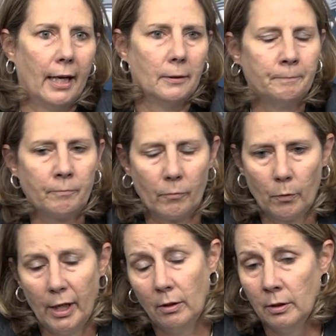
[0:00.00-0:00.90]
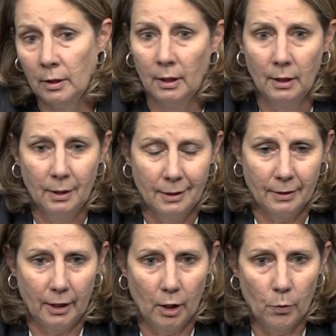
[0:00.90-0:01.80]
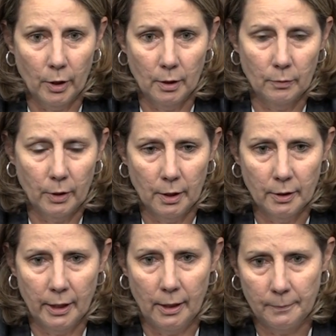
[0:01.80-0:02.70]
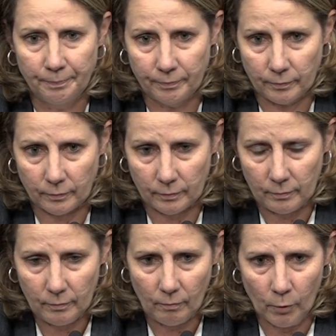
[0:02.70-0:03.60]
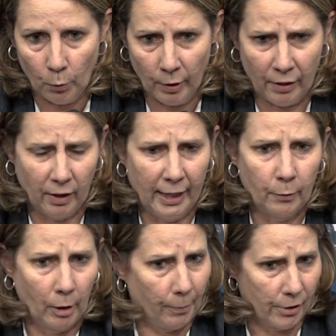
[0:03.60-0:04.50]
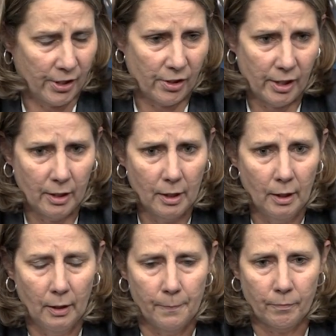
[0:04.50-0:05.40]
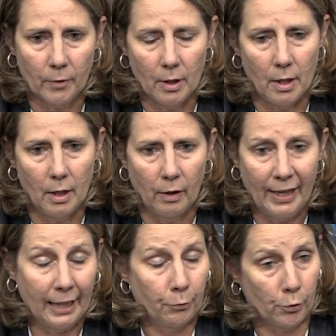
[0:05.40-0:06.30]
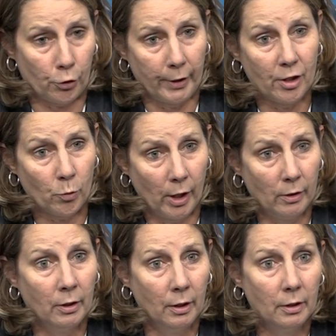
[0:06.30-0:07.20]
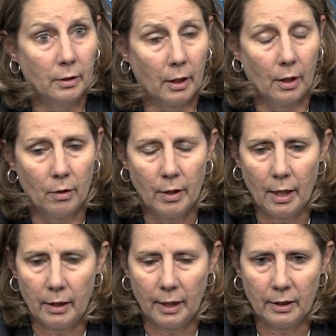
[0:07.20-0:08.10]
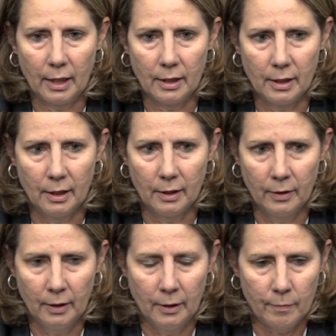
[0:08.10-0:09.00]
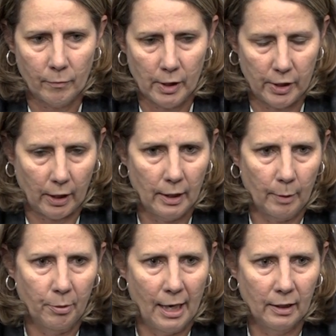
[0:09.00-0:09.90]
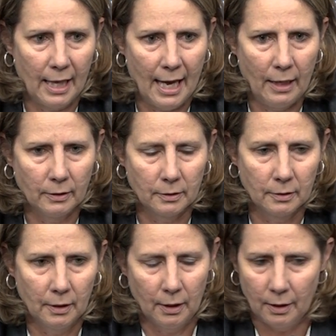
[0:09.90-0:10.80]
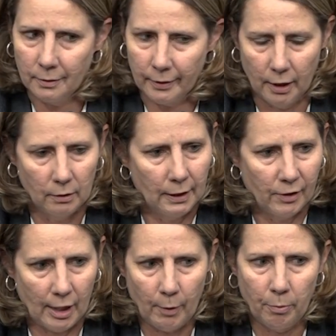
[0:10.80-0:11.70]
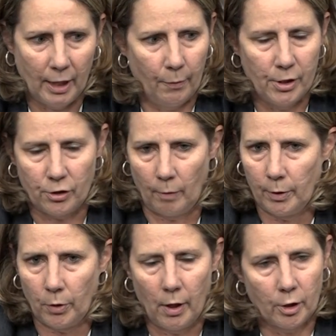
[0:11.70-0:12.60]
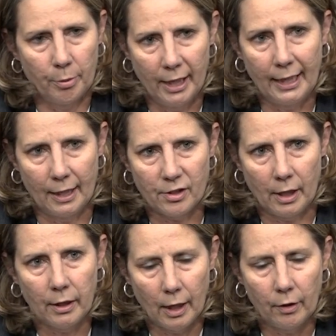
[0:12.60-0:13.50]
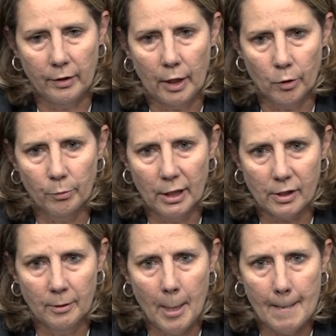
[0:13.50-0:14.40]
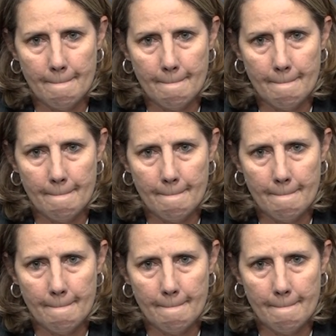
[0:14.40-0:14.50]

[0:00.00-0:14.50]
Yeah. Well, you know, we're athletic. We're persistent. They get through screens well. You know, I think that they take a lot of pride in that. And, you know, every time we play, we just hope that we're hard to play against. And I thought that group was.